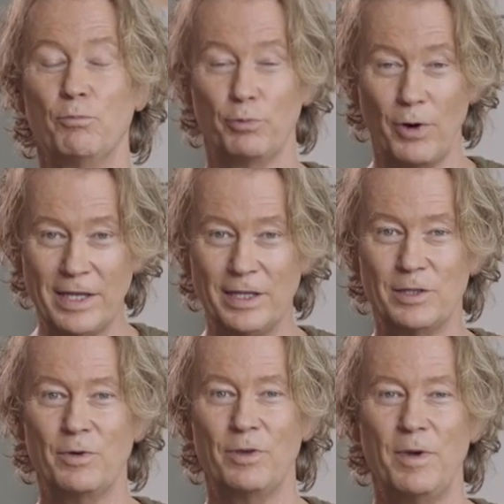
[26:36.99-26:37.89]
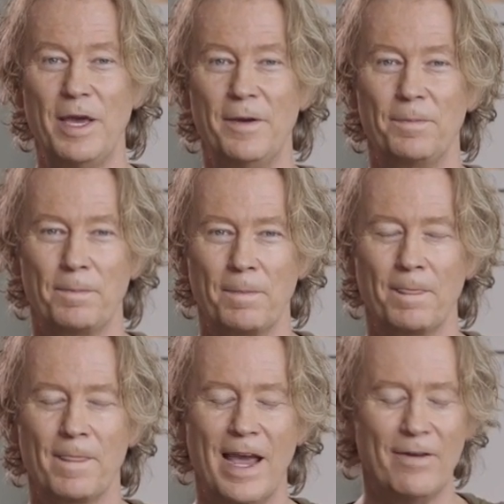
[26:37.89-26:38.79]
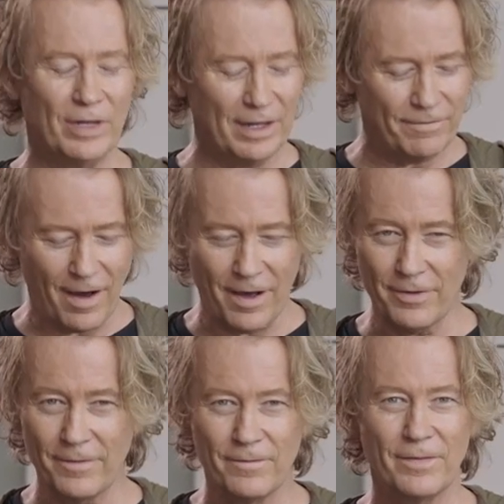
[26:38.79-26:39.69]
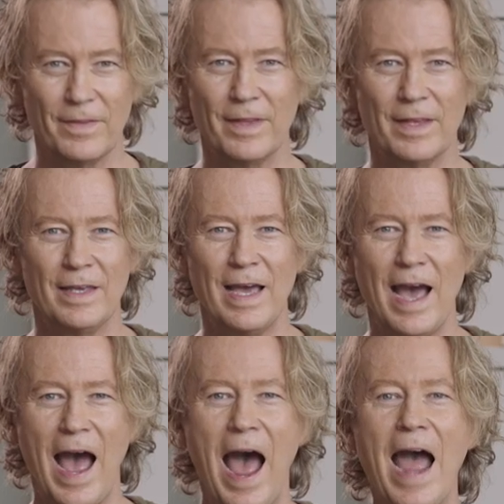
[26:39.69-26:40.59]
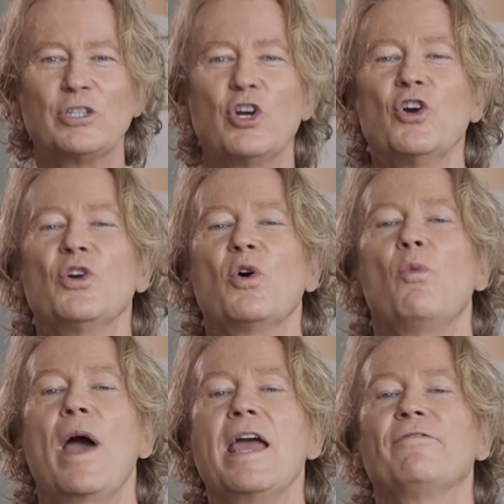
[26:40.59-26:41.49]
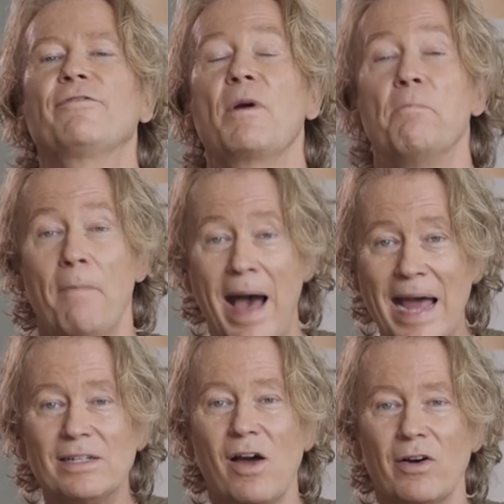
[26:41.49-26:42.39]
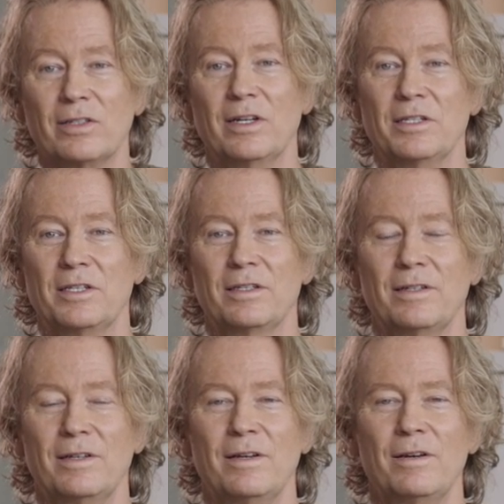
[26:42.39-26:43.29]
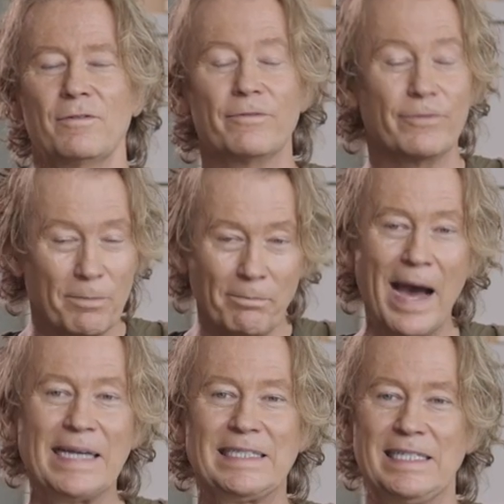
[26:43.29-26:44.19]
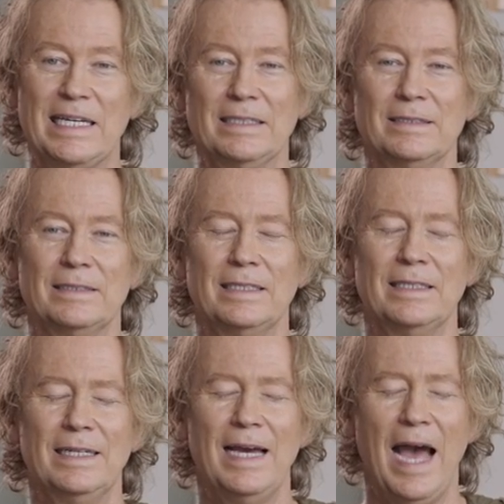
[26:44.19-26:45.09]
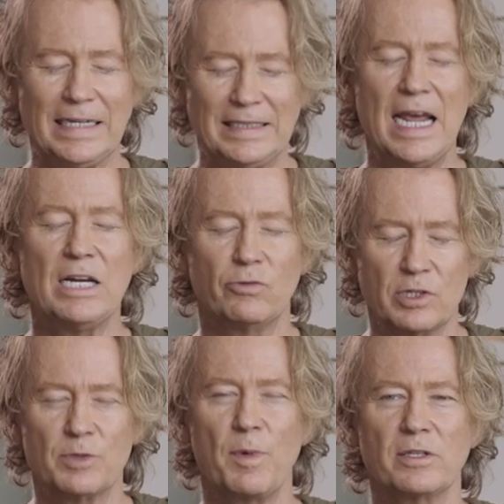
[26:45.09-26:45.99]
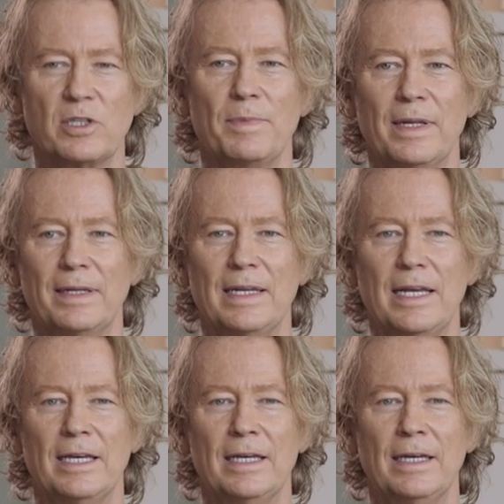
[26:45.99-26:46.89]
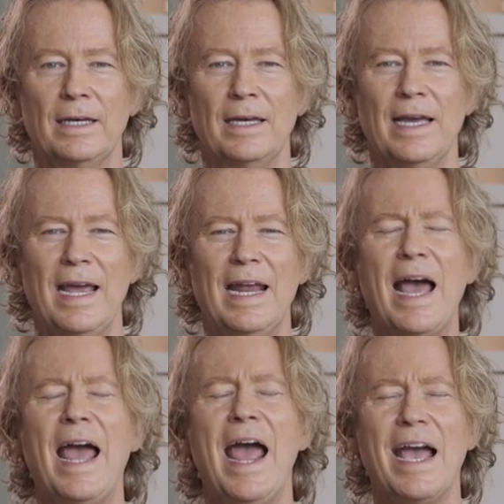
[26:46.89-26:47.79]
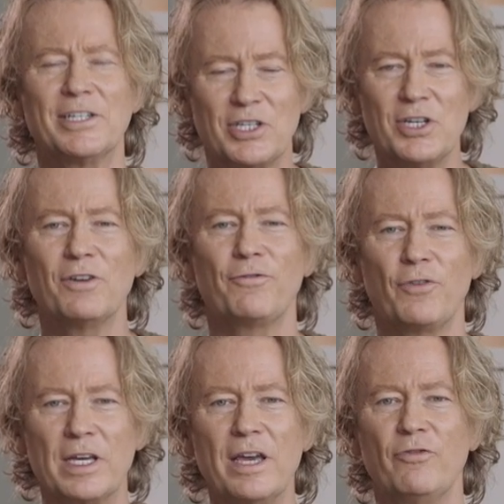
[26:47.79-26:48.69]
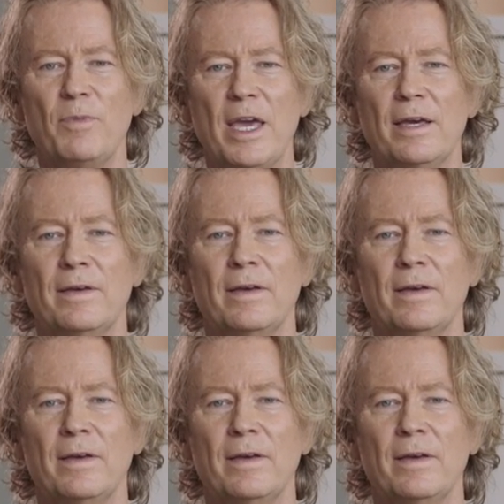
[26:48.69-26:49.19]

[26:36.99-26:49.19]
Pray this with me. Heavenly Father, I turn away from my darkness, from my sin. I take responsibility and I ask you to forgive me.